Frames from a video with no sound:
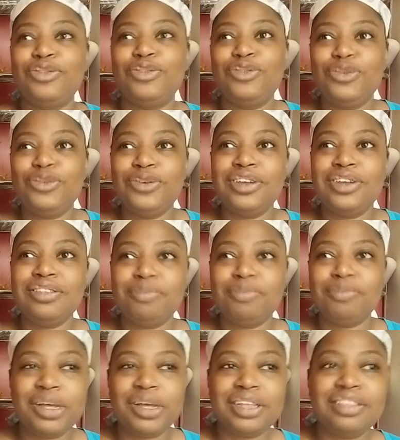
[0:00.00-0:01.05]
to do it,
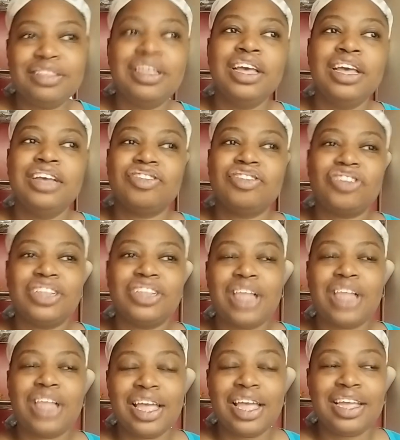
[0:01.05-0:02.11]
but
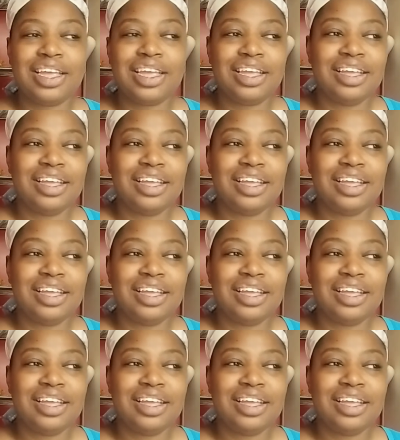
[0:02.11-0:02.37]
July